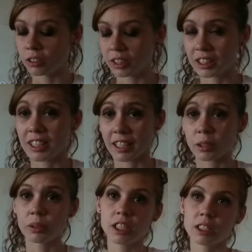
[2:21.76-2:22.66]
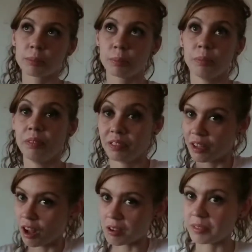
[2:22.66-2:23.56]
this next one is
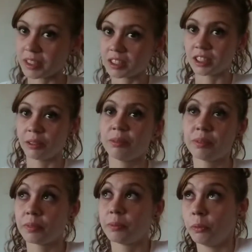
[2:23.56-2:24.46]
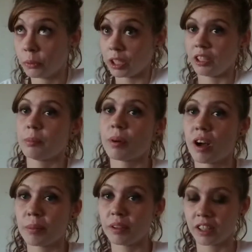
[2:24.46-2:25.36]
obviously really
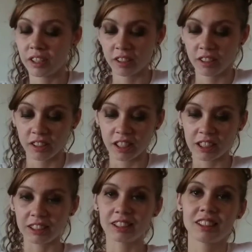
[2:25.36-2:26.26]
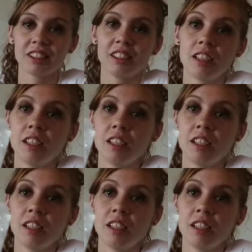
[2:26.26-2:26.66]
popular. It's just